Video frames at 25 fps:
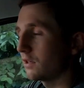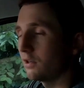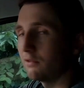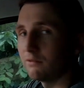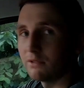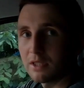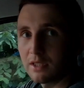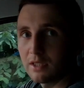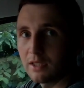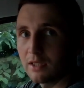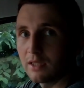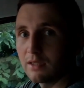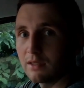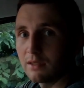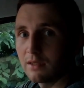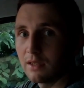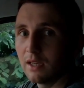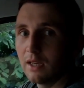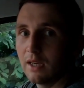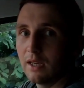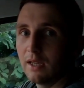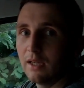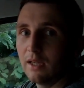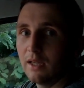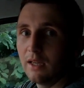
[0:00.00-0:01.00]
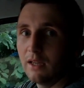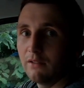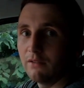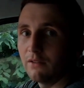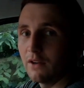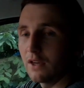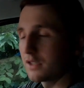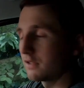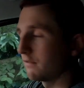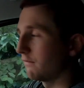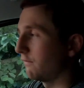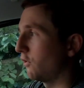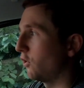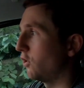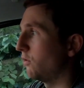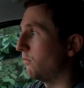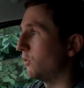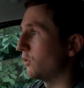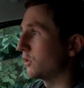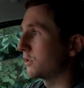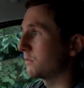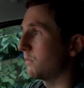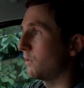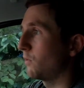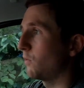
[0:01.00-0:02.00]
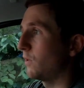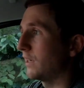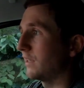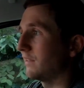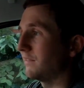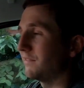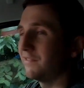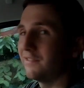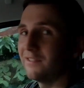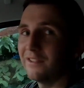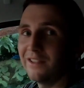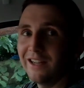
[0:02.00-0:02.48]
Obviously, first and foremost, my wife,